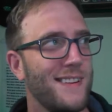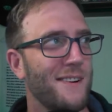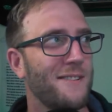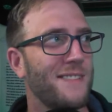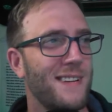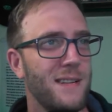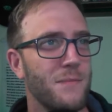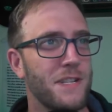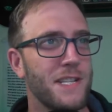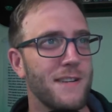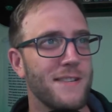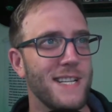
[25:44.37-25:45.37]
you know, we
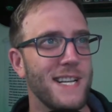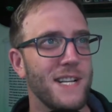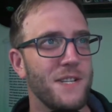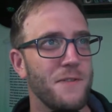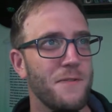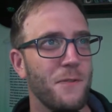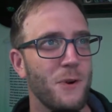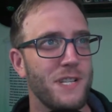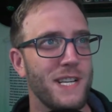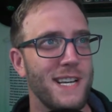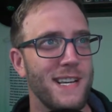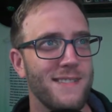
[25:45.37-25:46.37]
see your DD
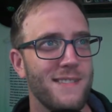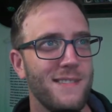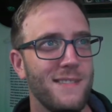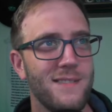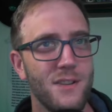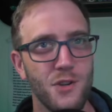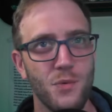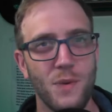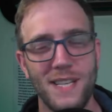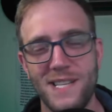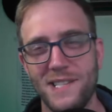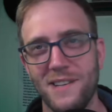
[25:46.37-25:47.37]
214. Did you
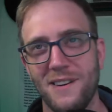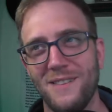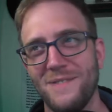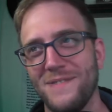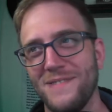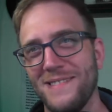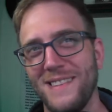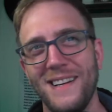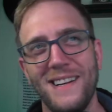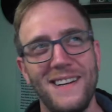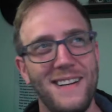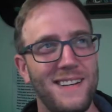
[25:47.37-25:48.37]
really serve?
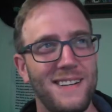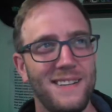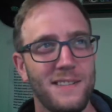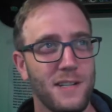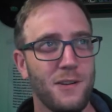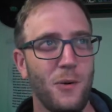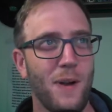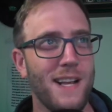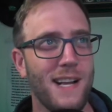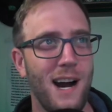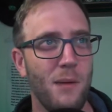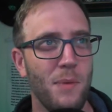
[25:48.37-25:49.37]
It's a great
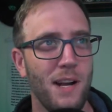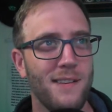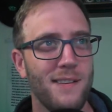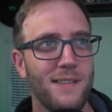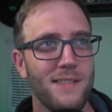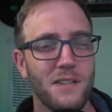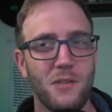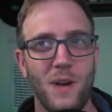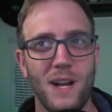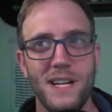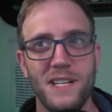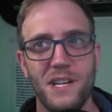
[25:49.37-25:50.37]
comment. It's a
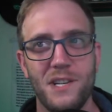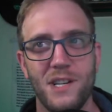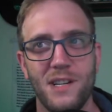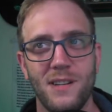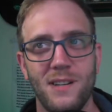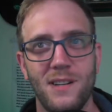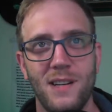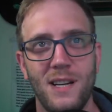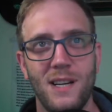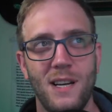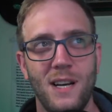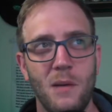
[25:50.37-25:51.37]
great addition.
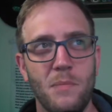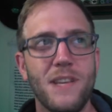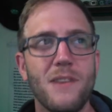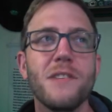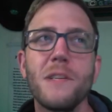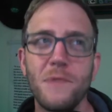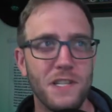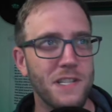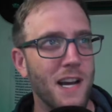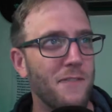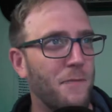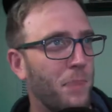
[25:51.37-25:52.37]
But there's some
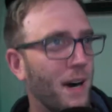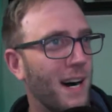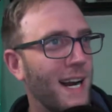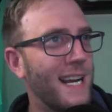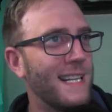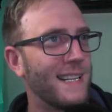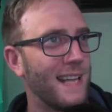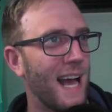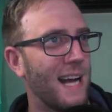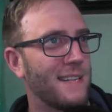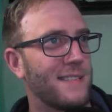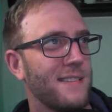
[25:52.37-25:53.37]
stuff behind
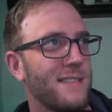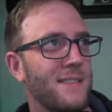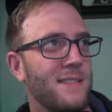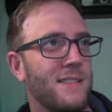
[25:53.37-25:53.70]
that.